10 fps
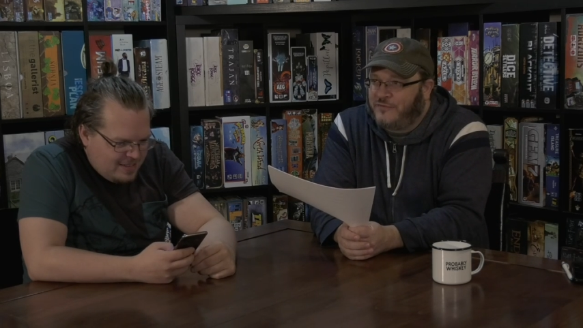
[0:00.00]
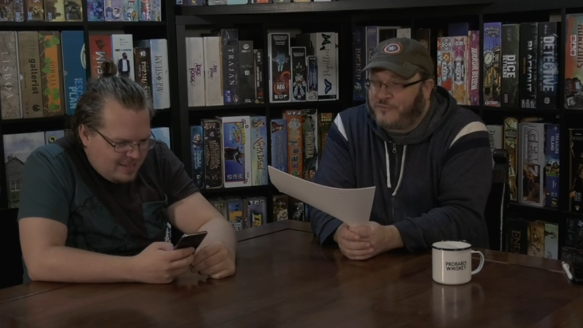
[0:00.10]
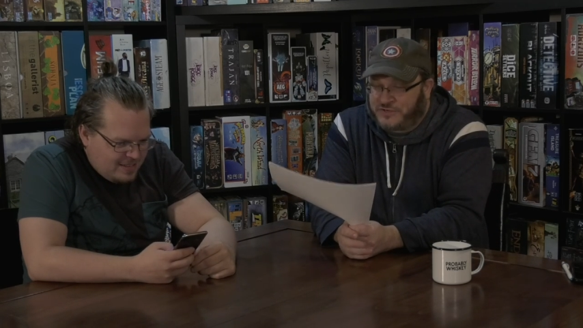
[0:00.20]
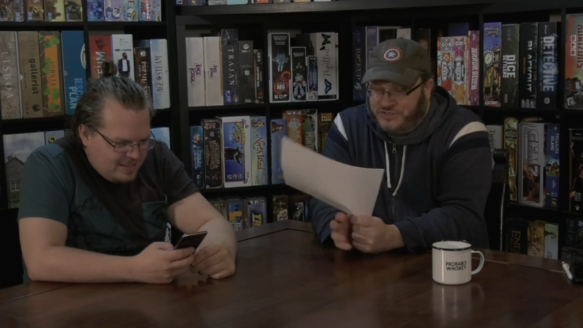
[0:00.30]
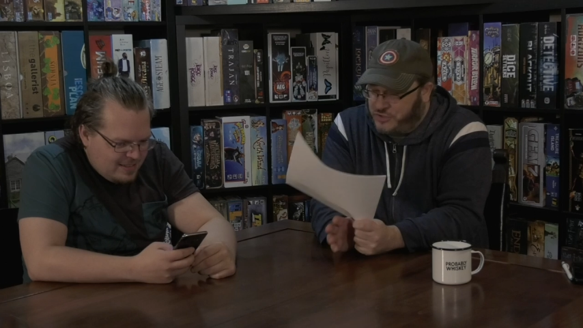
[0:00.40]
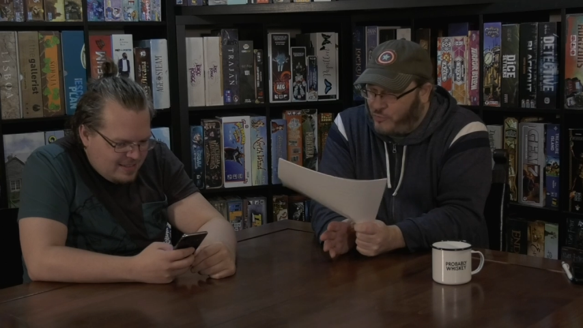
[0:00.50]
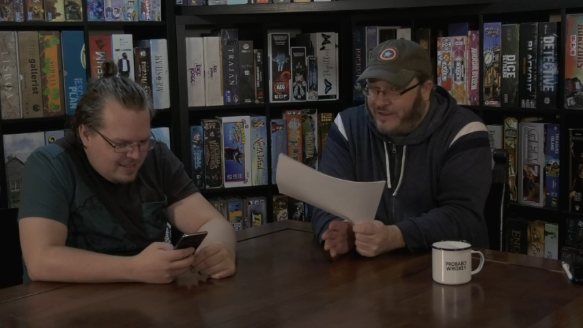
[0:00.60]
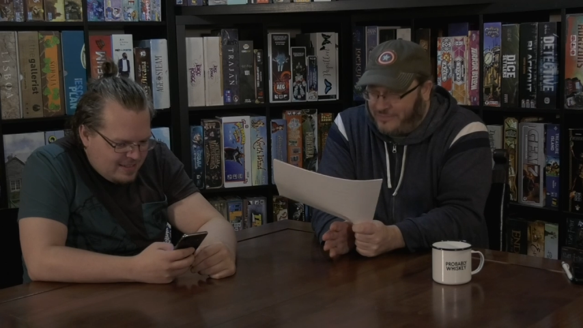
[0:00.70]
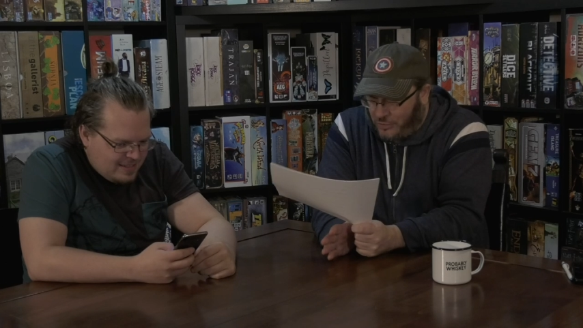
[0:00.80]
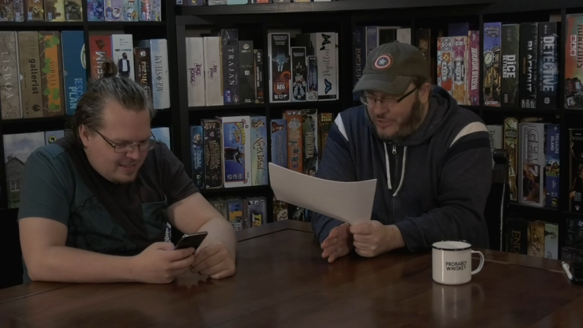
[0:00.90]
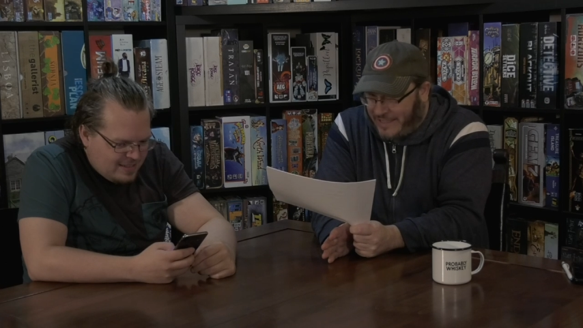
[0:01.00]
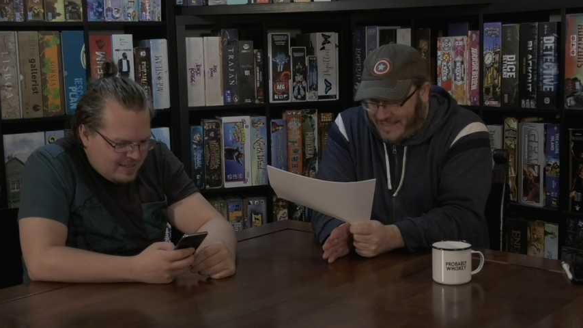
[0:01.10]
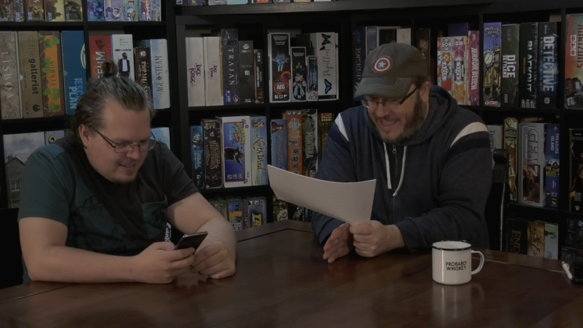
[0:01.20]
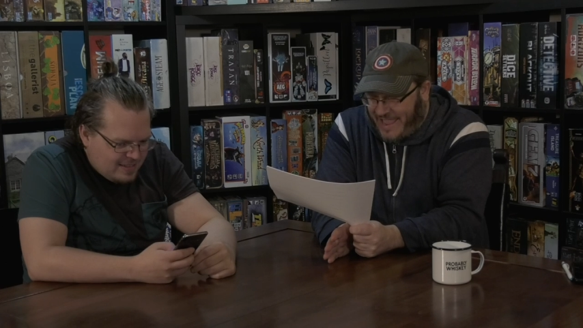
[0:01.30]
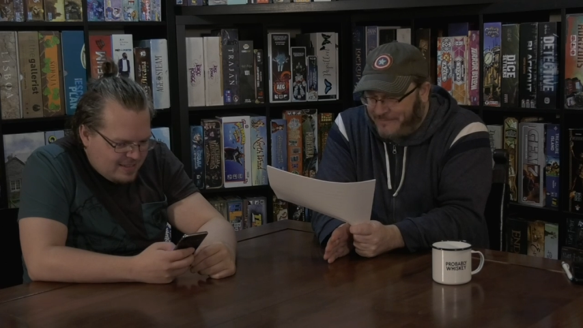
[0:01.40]
Speaker 1: First, it's a great looking
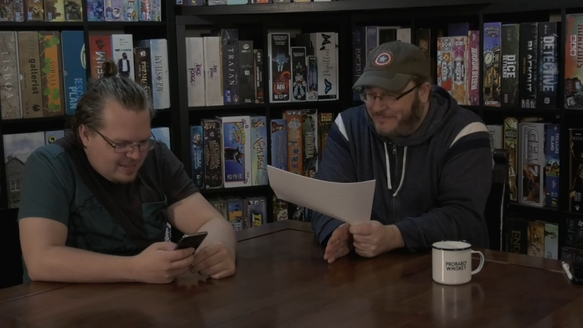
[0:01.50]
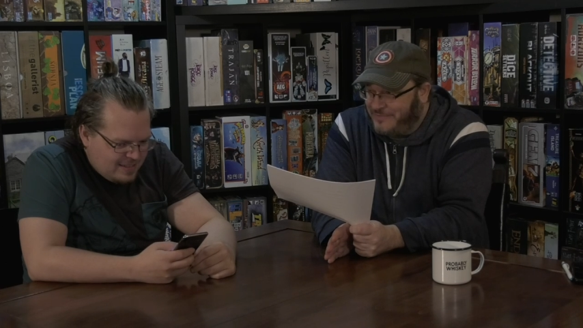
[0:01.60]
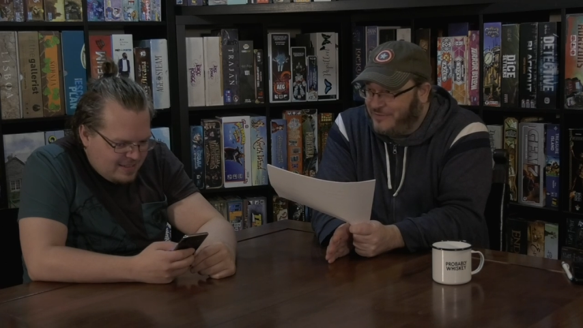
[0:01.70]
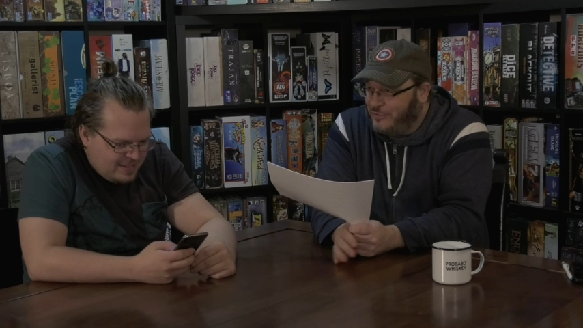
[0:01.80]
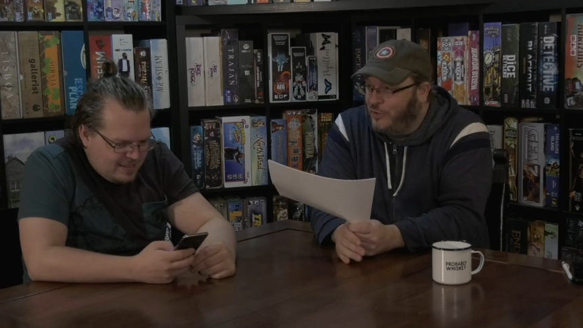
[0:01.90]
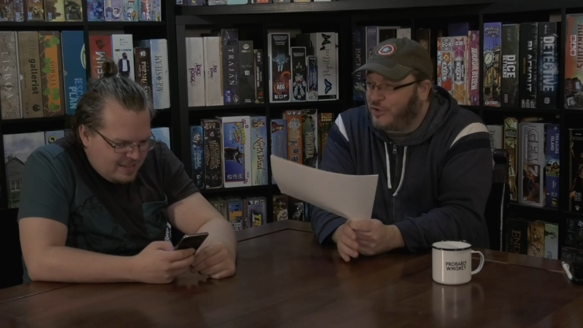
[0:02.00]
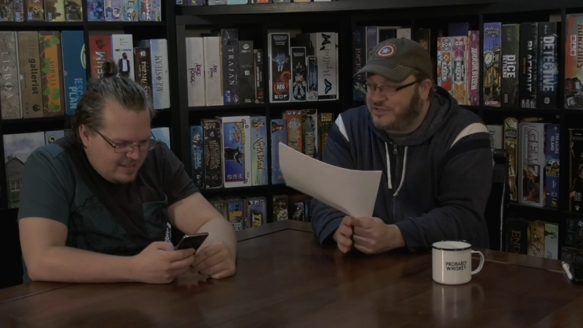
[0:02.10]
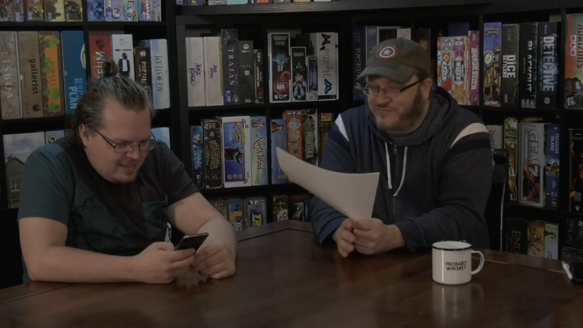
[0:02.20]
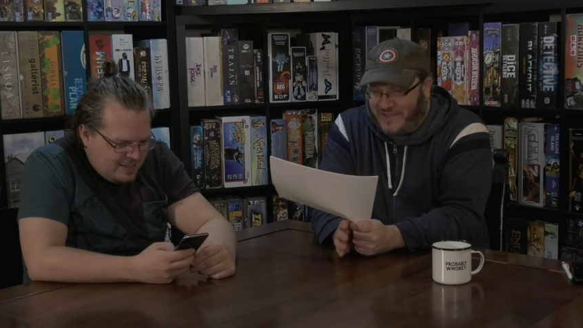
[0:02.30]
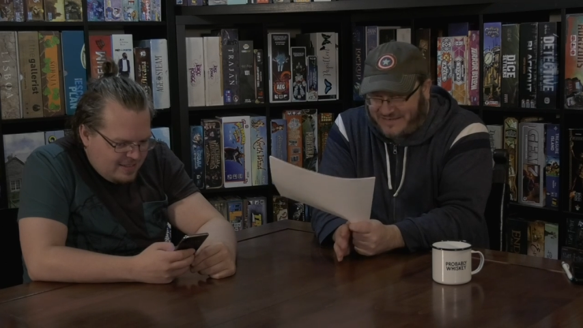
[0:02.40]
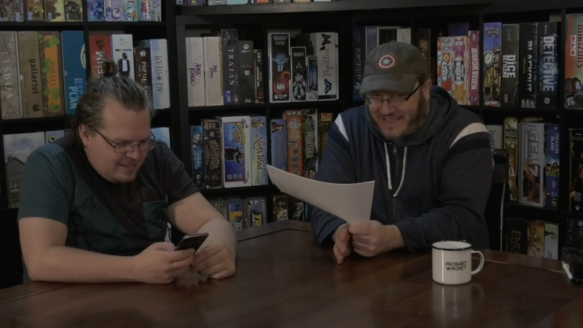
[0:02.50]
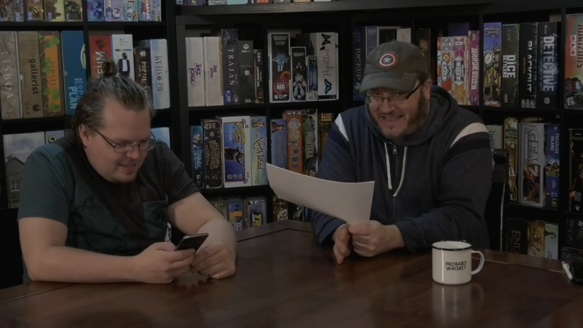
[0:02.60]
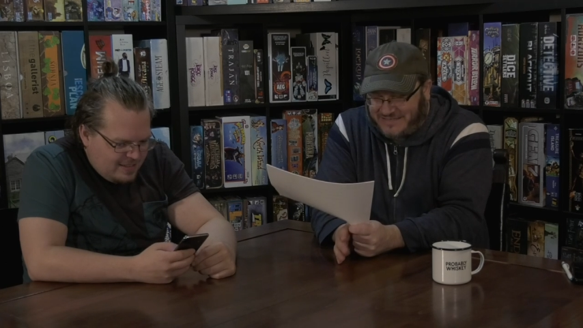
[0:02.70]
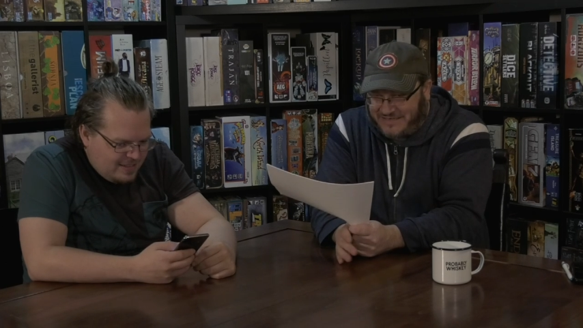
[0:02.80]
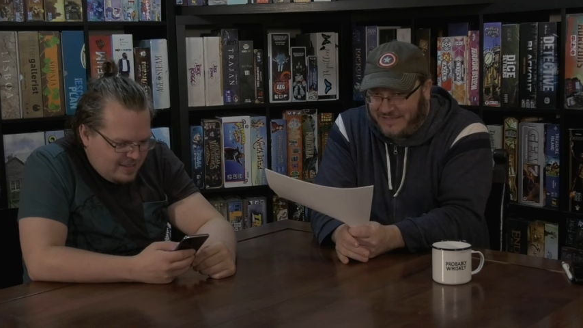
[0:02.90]
game. Looks
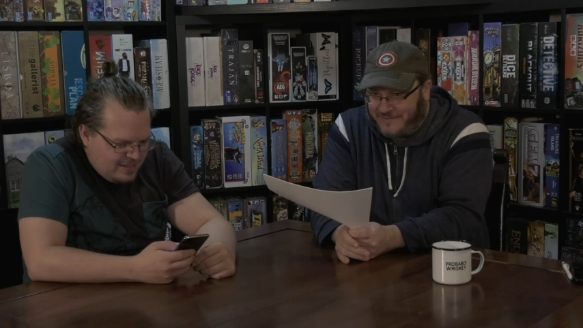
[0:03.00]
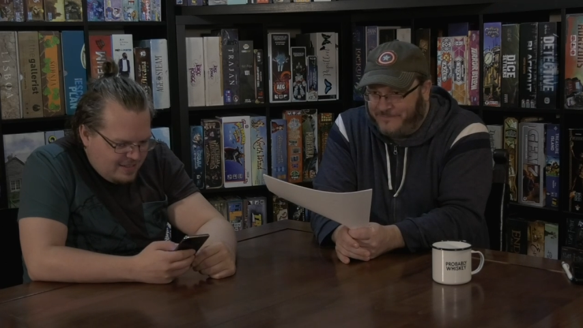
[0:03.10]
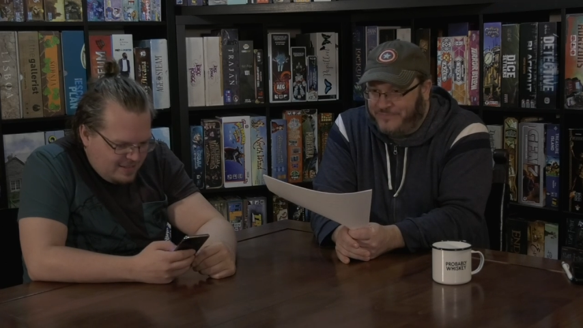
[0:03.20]
fantastic.